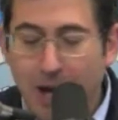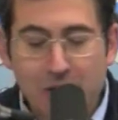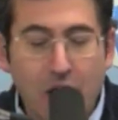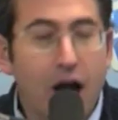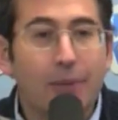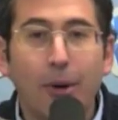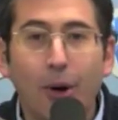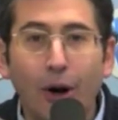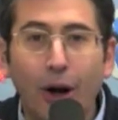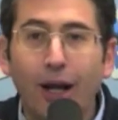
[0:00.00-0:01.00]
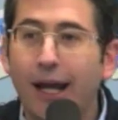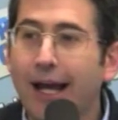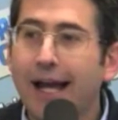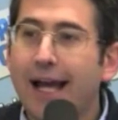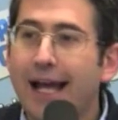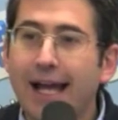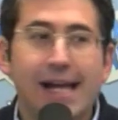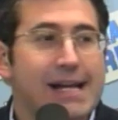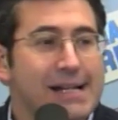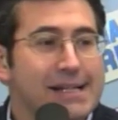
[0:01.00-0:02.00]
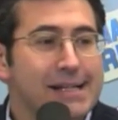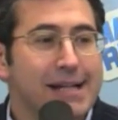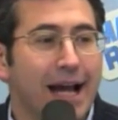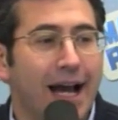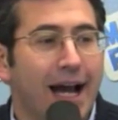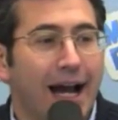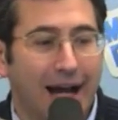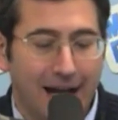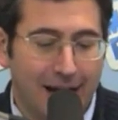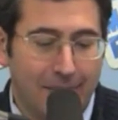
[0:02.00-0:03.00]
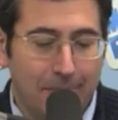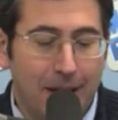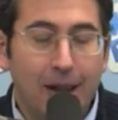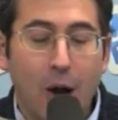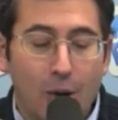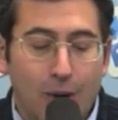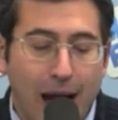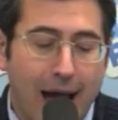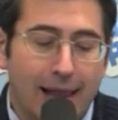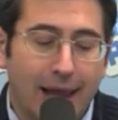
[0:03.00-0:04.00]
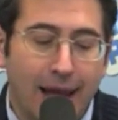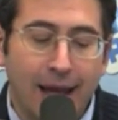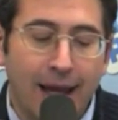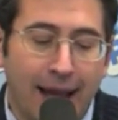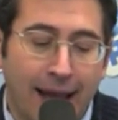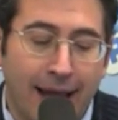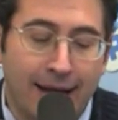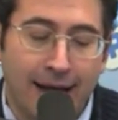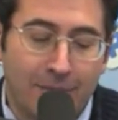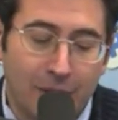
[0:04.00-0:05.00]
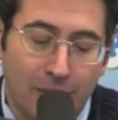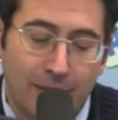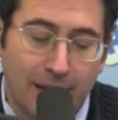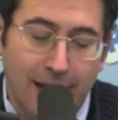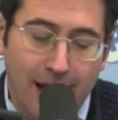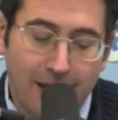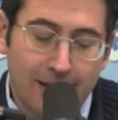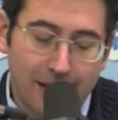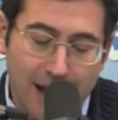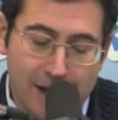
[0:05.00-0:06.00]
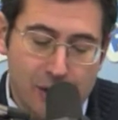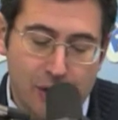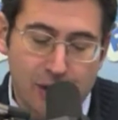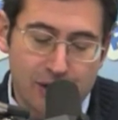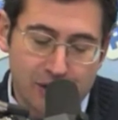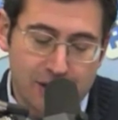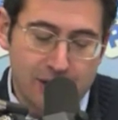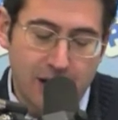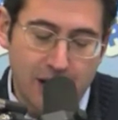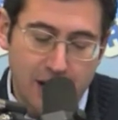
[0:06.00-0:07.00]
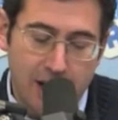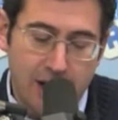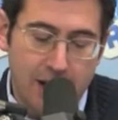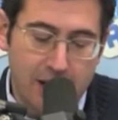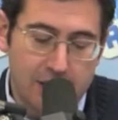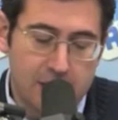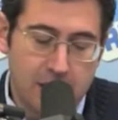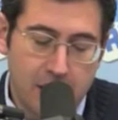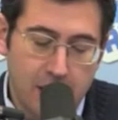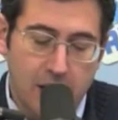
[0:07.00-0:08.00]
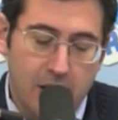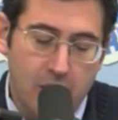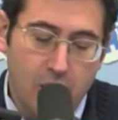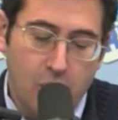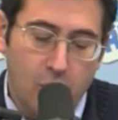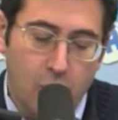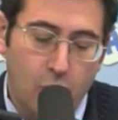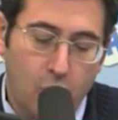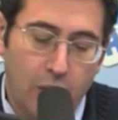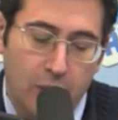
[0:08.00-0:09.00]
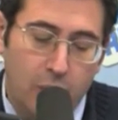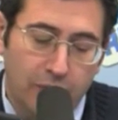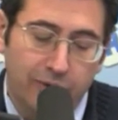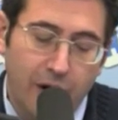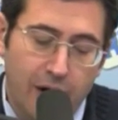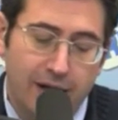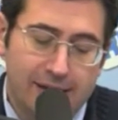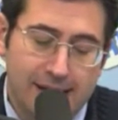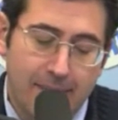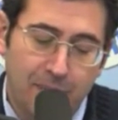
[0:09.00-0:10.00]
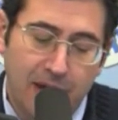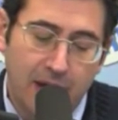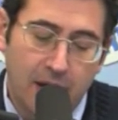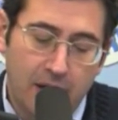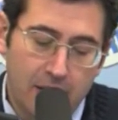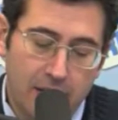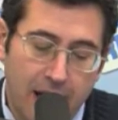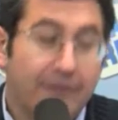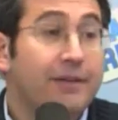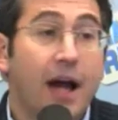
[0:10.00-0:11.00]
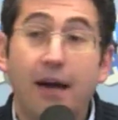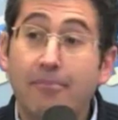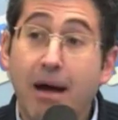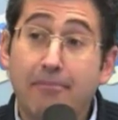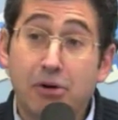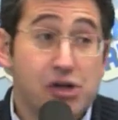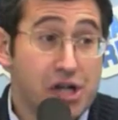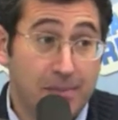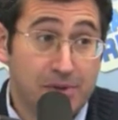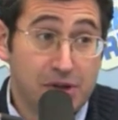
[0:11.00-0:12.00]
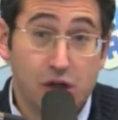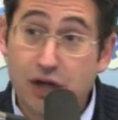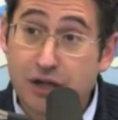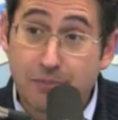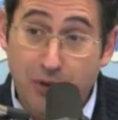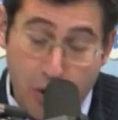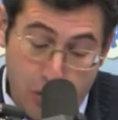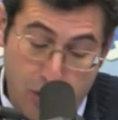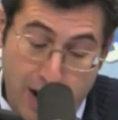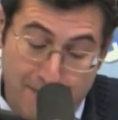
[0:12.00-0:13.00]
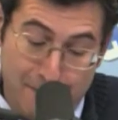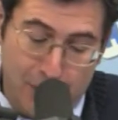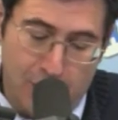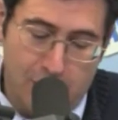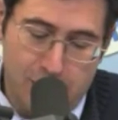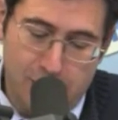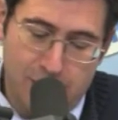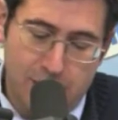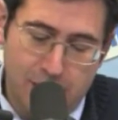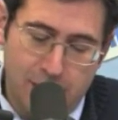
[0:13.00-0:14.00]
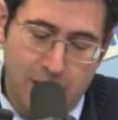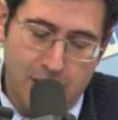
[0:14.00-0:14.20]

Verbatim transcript: chalkboard, is Bill O'Reilly, and I'm doing the calculations, and we will start accepting lifetime memberships to this program because the